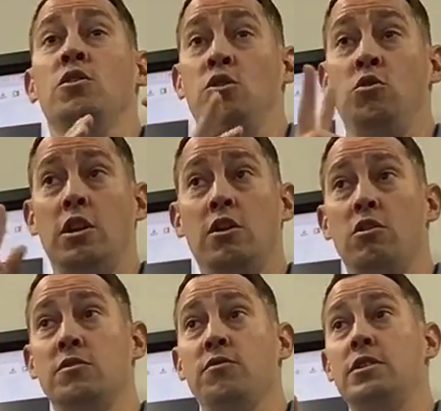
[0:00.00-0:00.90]
you need to know
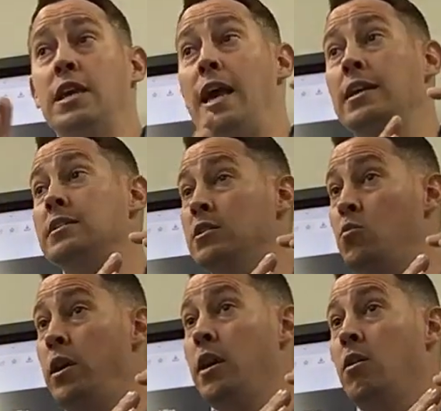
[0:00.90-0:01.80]
this for the test as
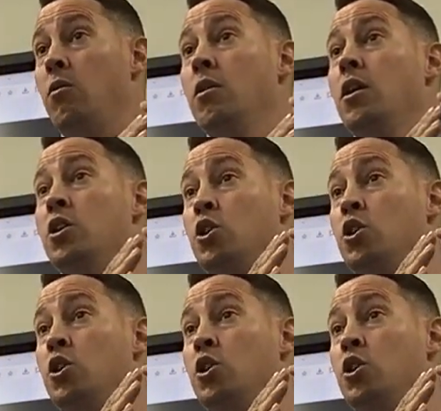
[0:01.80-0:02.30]
well,